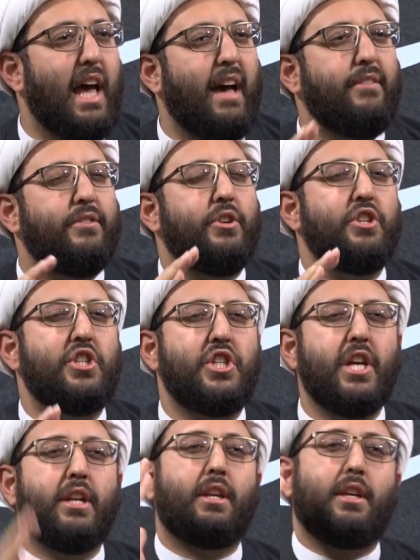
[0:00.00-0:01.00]
after
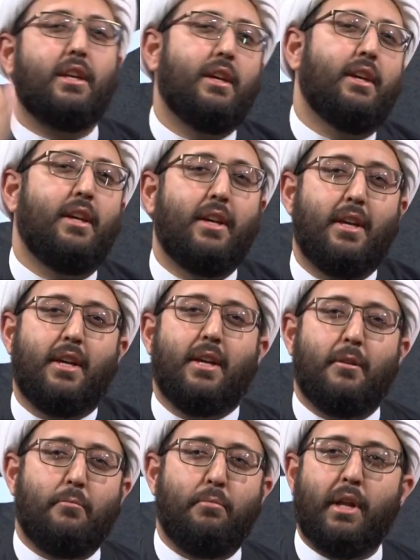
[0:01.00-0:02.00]
shirk
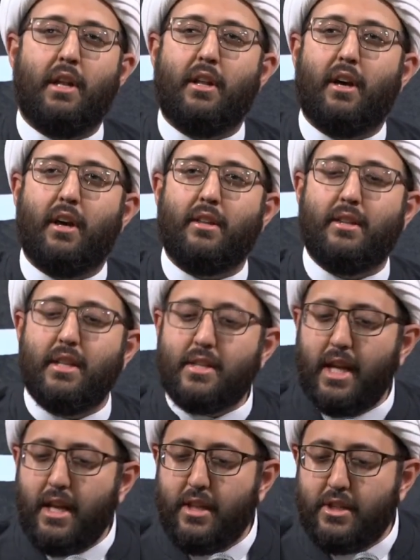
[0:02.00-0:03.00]
billah.
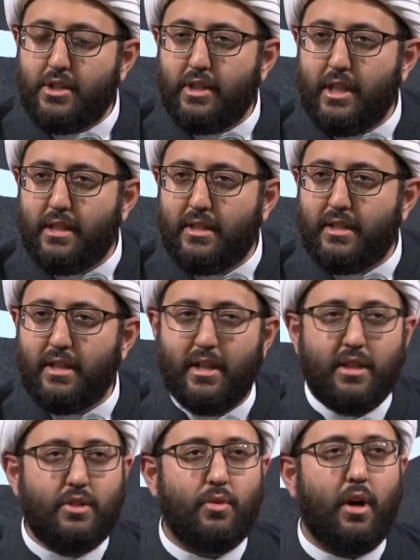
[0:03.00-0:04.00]
This illustrates
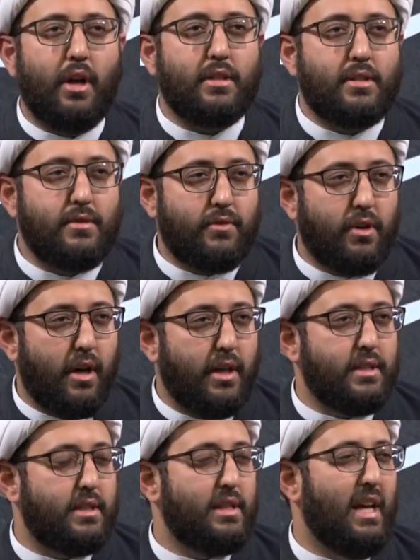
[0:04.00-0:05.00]
to us, for
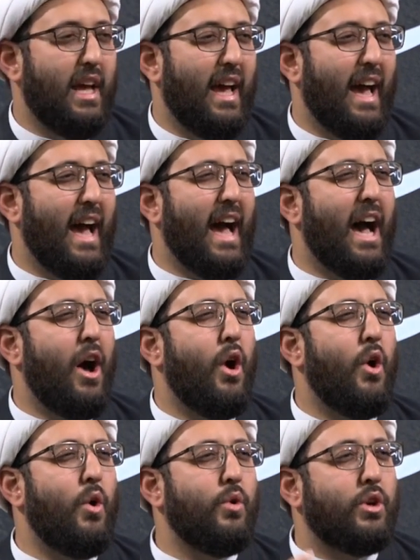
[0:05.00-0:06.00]
us,
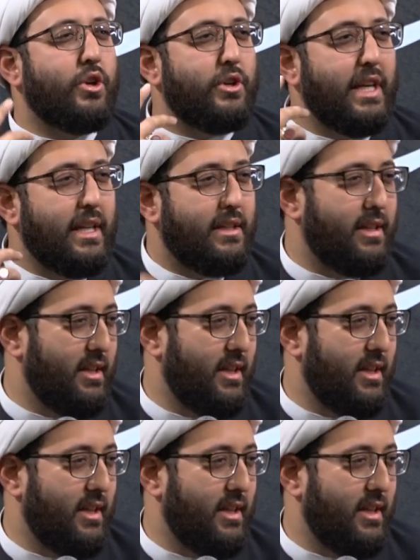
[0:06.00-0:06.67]
how great